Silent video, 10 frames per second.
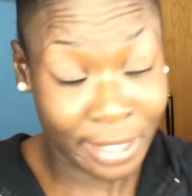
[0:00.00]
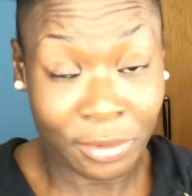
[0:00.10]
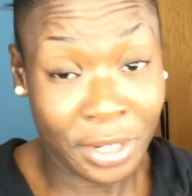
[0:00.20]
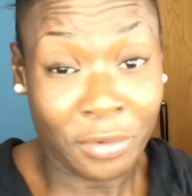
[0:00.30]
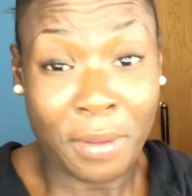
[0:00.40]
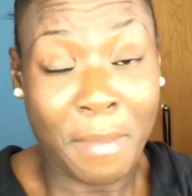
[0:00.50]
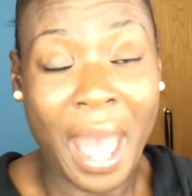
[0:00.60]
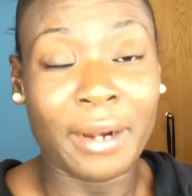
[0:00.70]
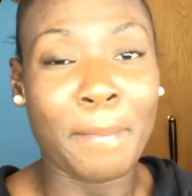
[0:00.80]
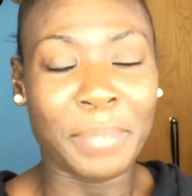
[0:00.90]
that don't even
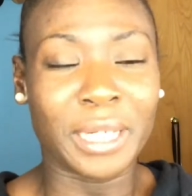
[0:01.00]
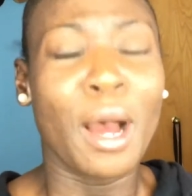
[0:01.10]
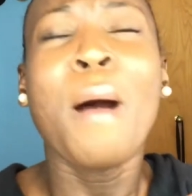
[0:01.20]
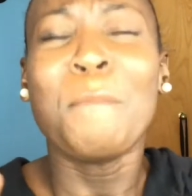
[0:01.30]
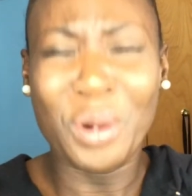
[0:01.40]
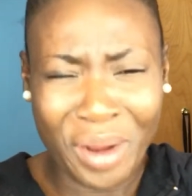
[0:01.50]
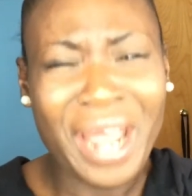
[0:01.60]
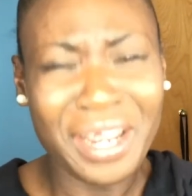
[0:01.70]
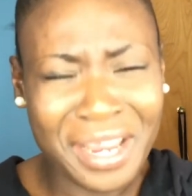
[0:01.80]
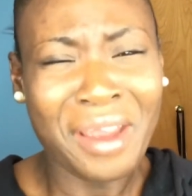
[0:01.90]
matter. But
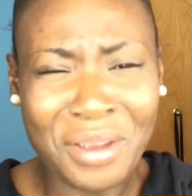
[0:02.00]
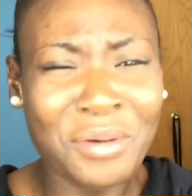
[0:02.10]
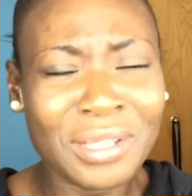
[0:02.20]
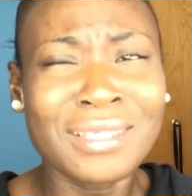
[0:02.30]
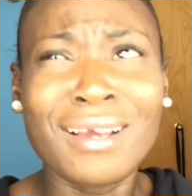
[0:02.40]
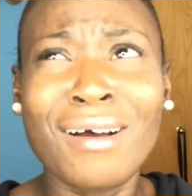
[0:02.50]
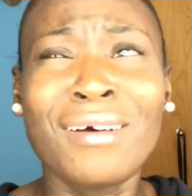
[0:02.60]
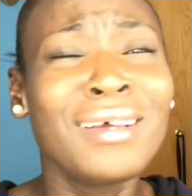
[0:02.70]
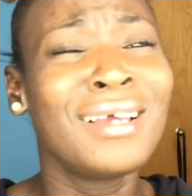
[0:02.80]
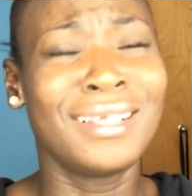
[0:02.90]
Mariah Carey was
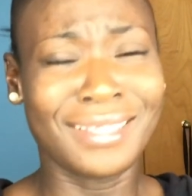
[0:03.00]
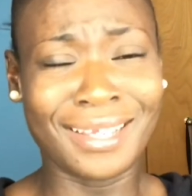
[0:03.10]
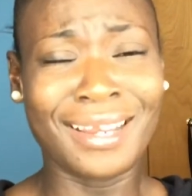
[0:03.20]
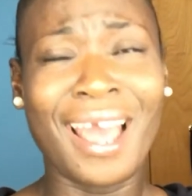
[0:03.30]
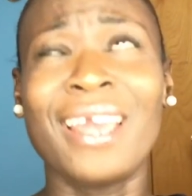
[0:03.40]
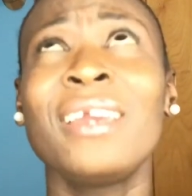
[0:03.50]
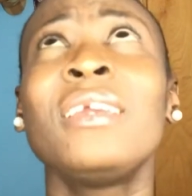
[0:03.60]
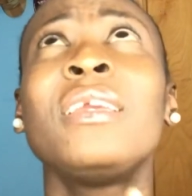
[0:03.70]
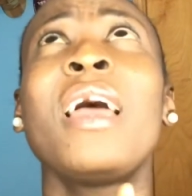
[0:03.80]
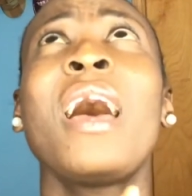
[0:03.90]
on tonight.
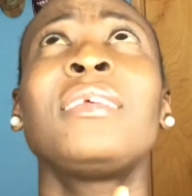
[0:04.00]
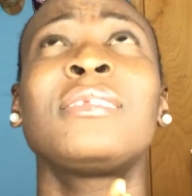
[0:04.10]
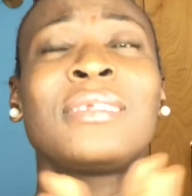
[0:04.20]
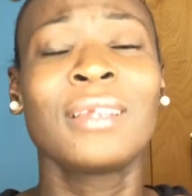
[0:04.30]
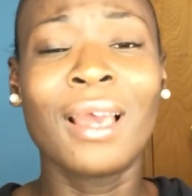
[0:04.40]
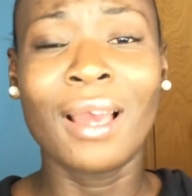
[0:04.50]
Yes.